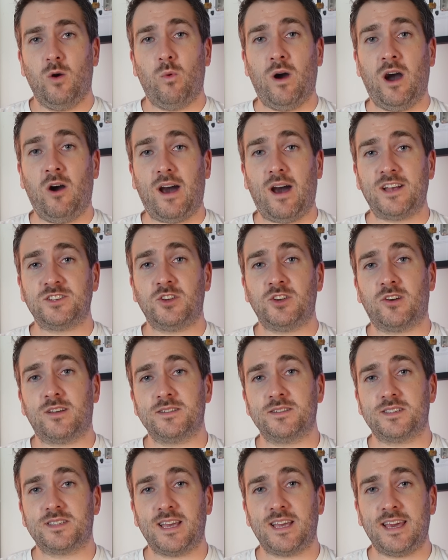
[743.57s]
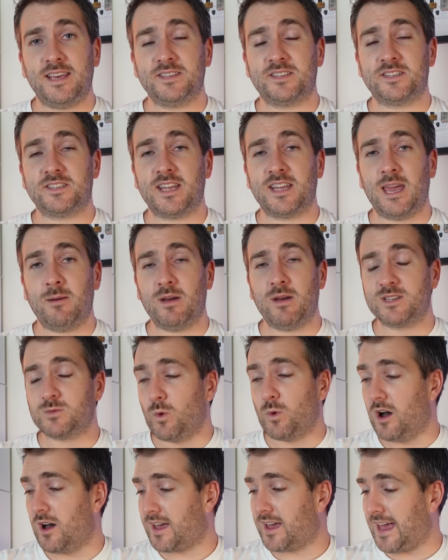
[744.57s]
Well, as you can see, Steam is
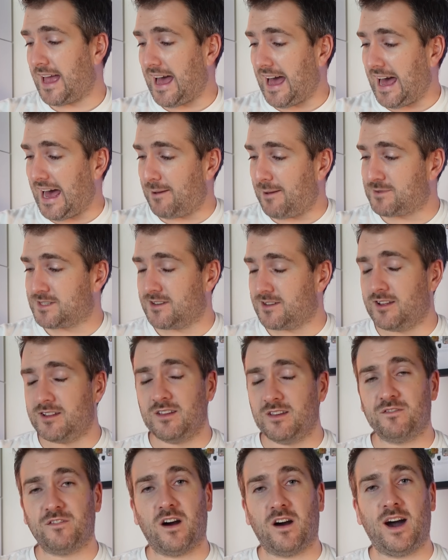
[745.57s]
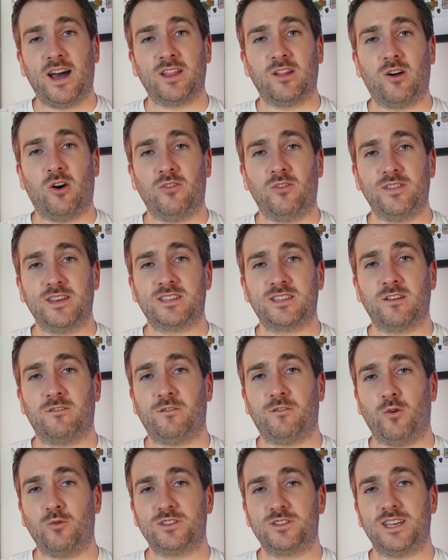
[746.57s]
working absolutely fine on this
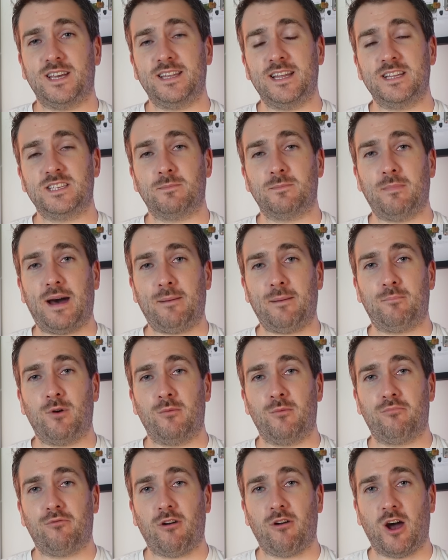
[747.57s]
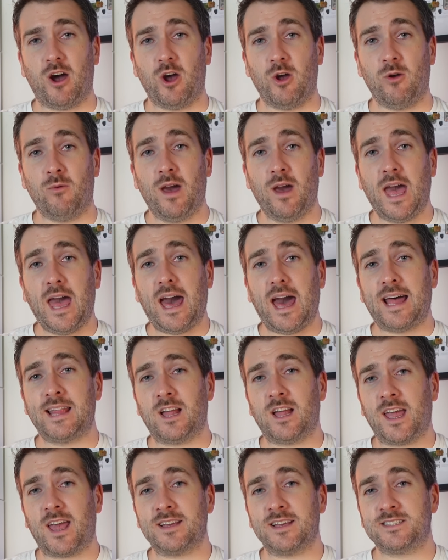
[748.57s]
14-inch MacBook Pro. And
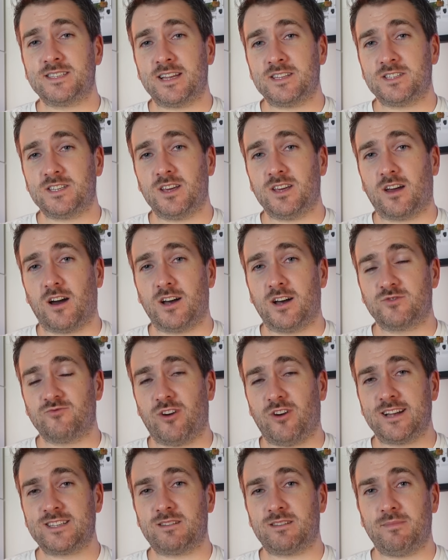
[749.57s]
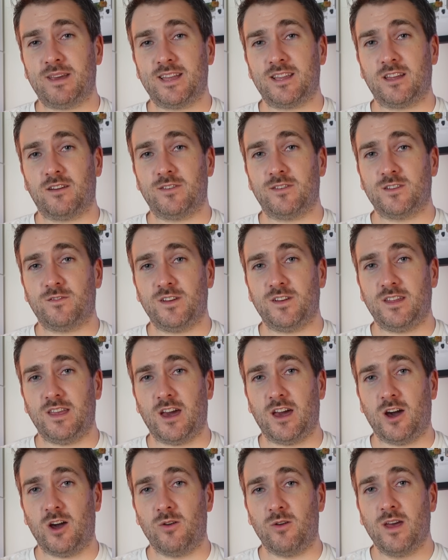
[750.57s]
like I said to you guys right at the beginning of this
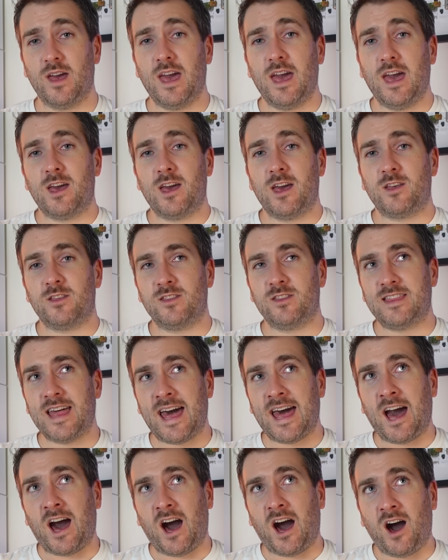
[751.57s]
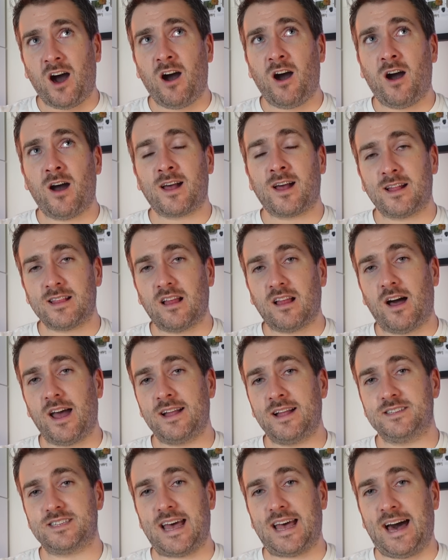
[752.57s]
video, there are
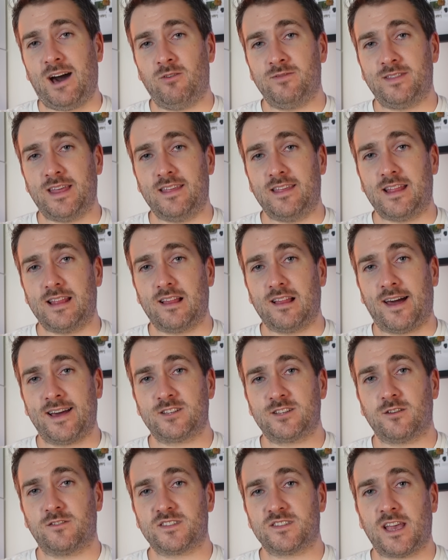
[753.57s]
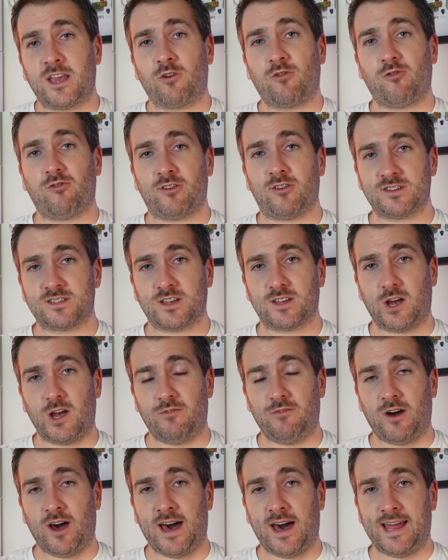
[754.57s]
clients out there, the likes of, say,
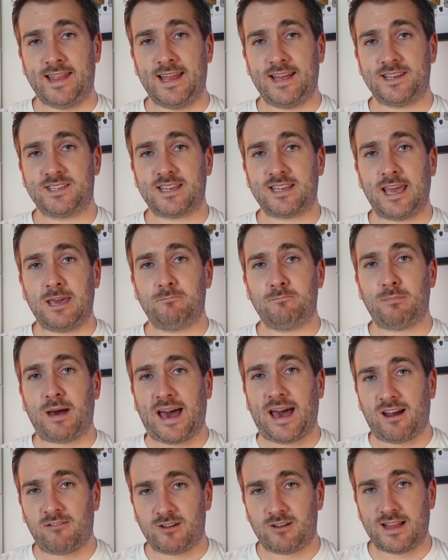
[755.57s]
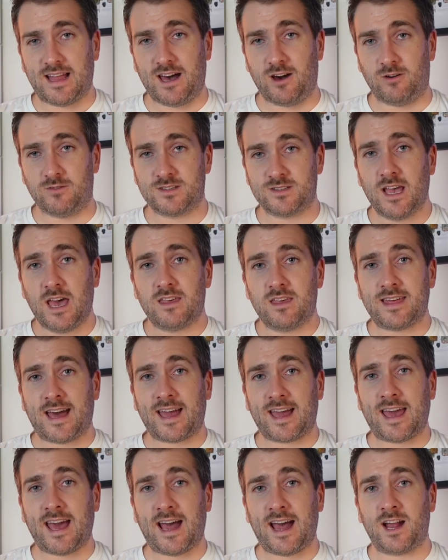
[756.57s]
Crossover and let's say Parallels,
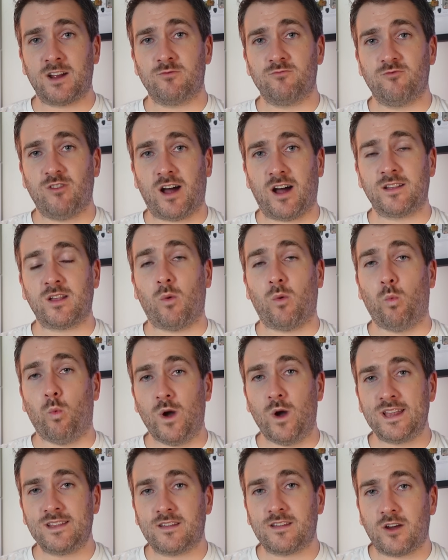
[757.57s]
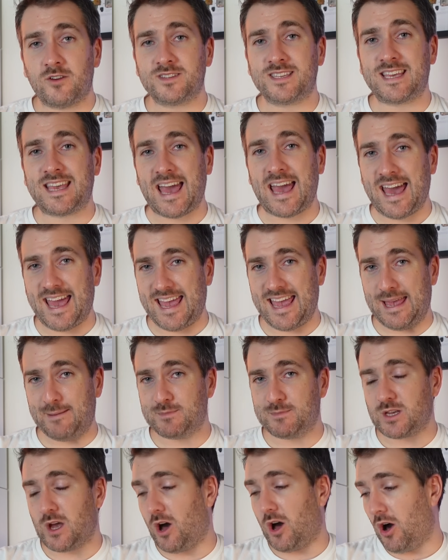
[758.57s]
that can run Windows
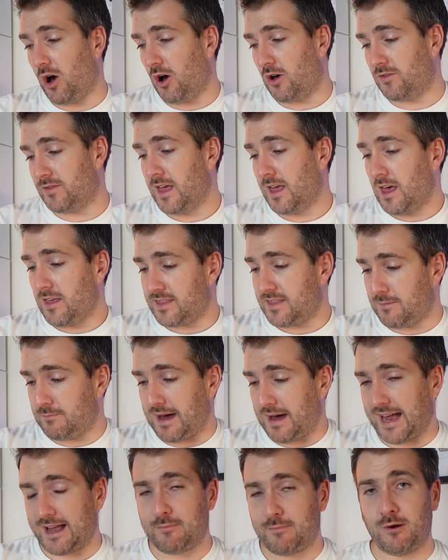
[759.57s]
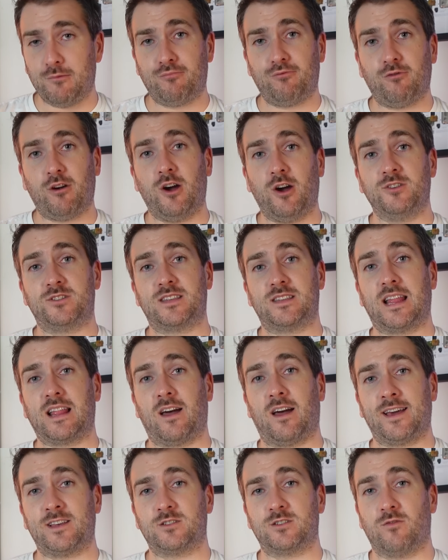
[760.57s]
games on the MacBook Pro. So the
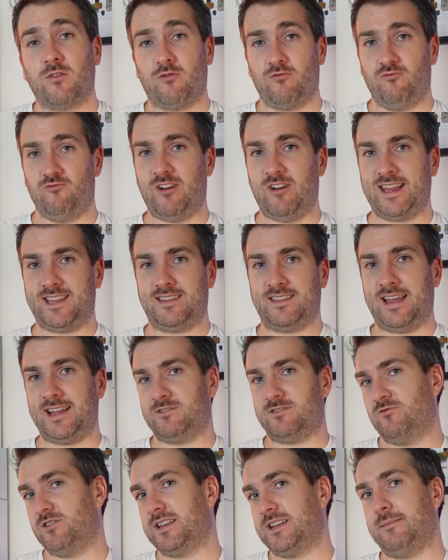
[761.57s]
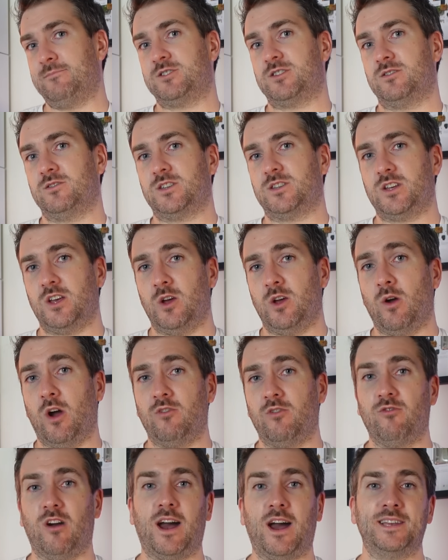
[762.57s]
likes of Red Dead Redemption 2,
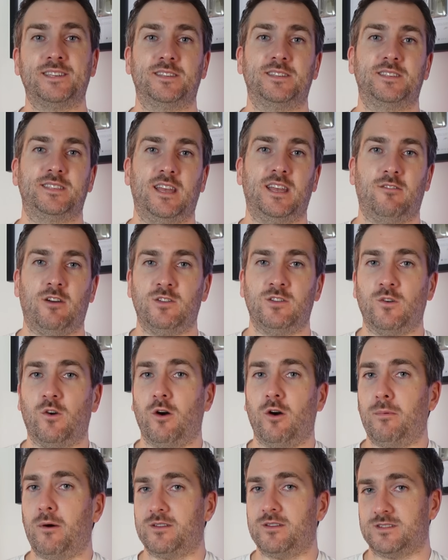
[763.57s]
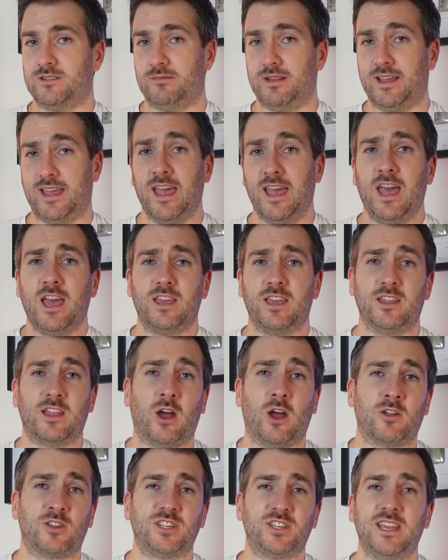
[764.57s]
Horizon Zero Dawn possibly, you
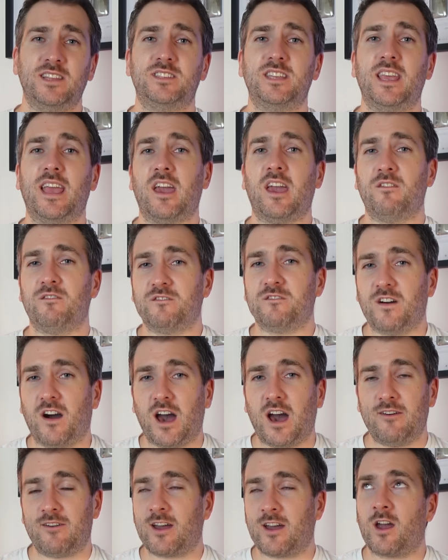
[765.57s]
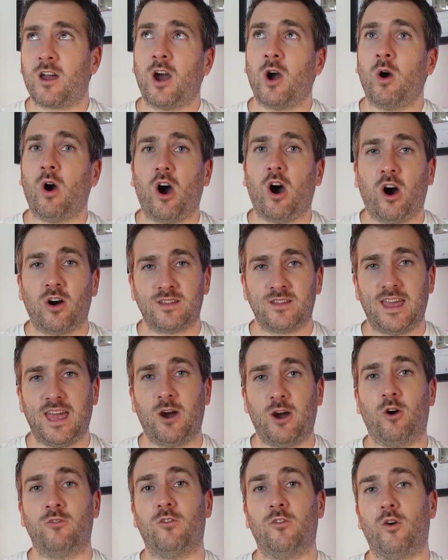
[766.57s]
know, GTA 5. I could go on
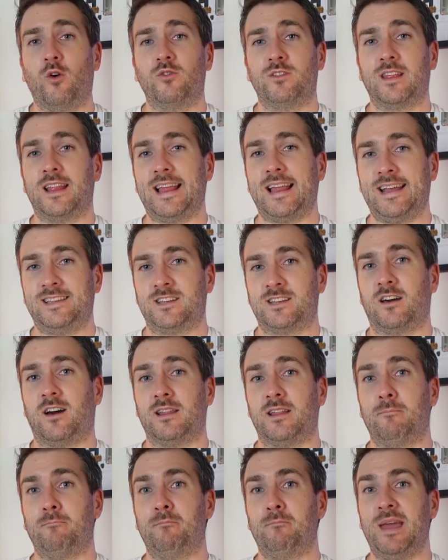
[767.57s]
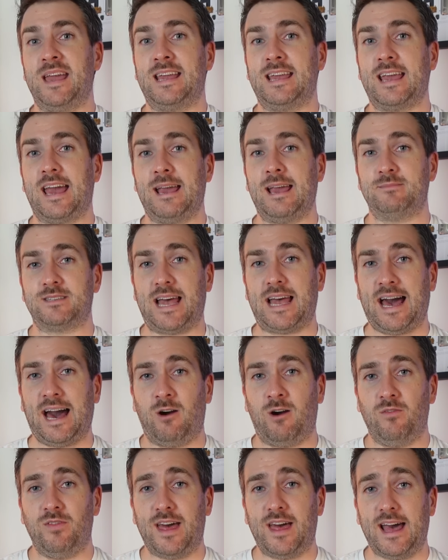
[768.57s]
here on all the later kind of big games
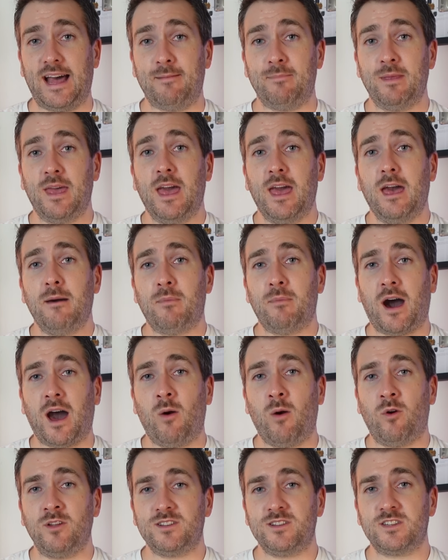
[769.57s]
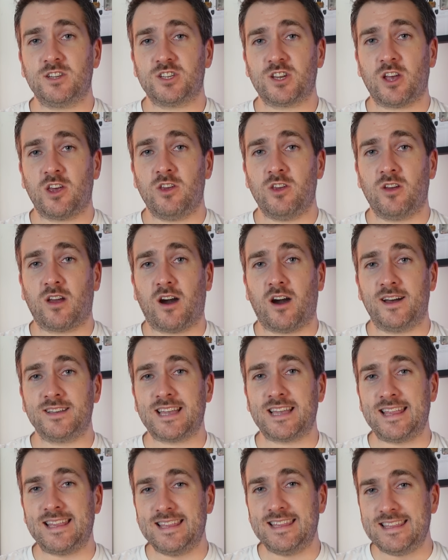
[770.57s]
out there. But I wanted to show you
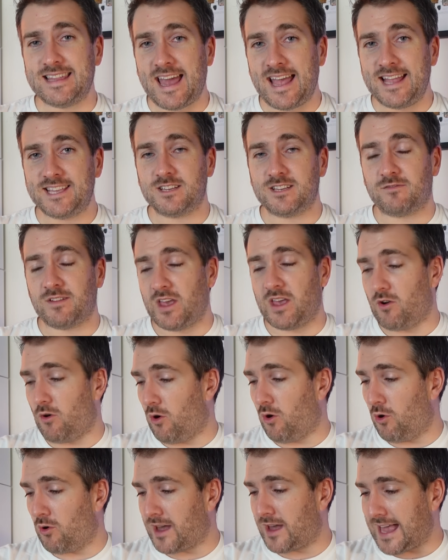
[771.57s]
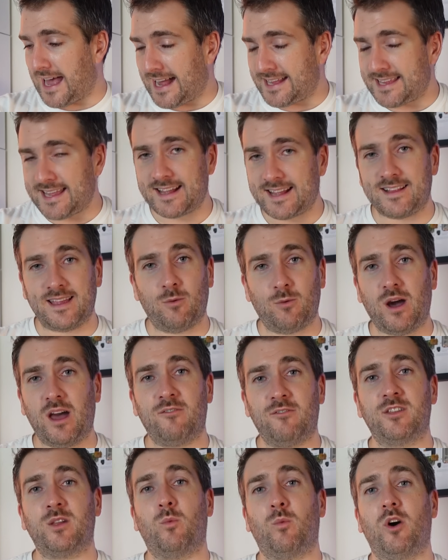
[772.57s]
guys natively or organically,
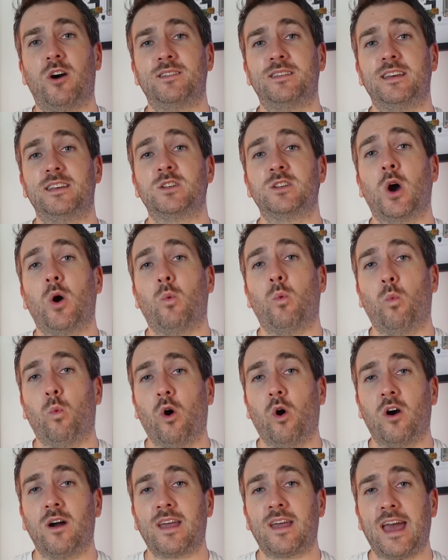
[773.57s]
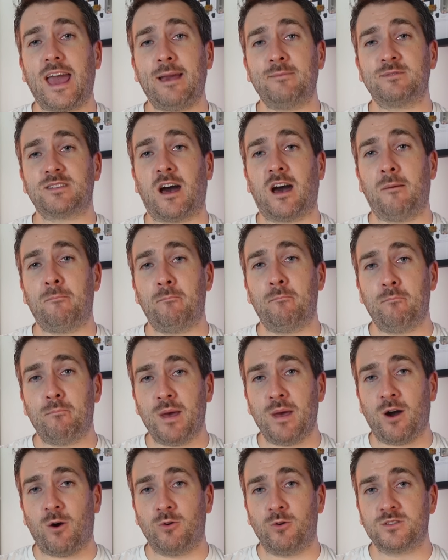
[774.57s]
whatever the word is, what games are
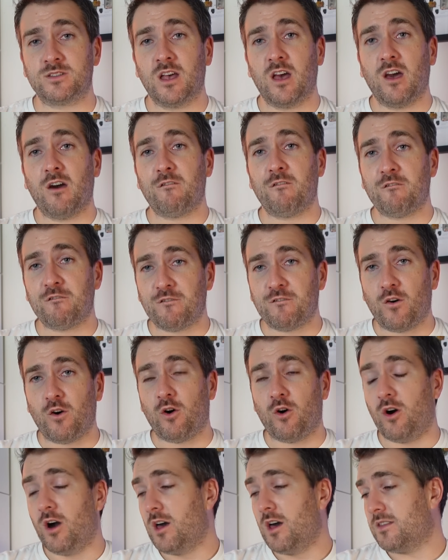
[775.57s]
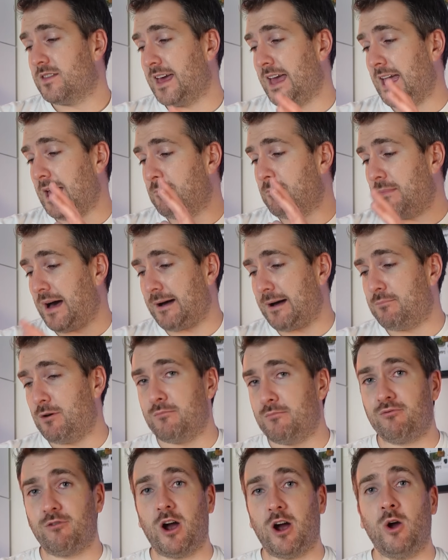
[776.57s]
built for the
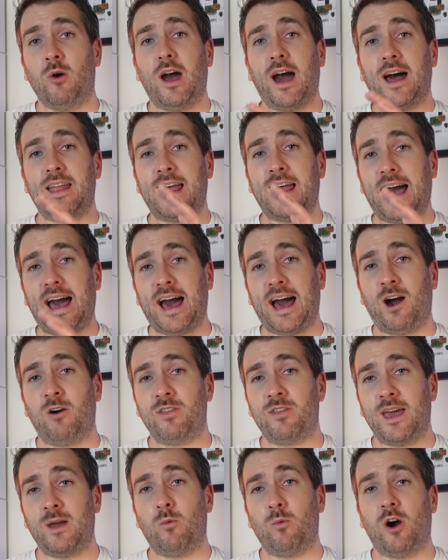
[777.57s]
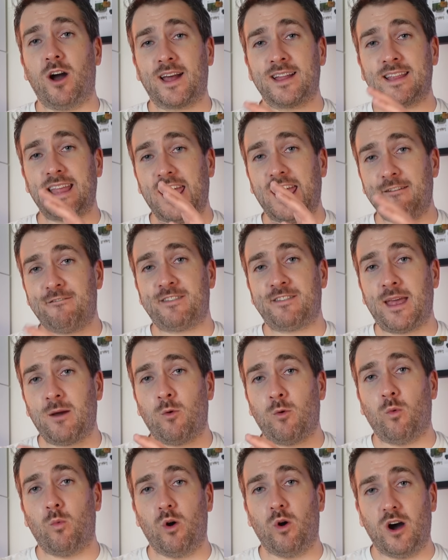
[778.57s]
MacBook Pro and how they work and if they
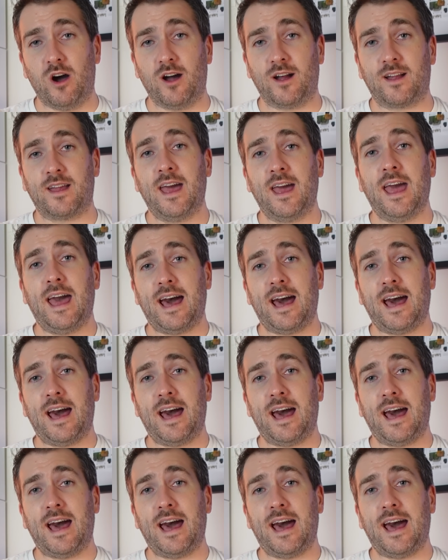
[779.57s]
will work.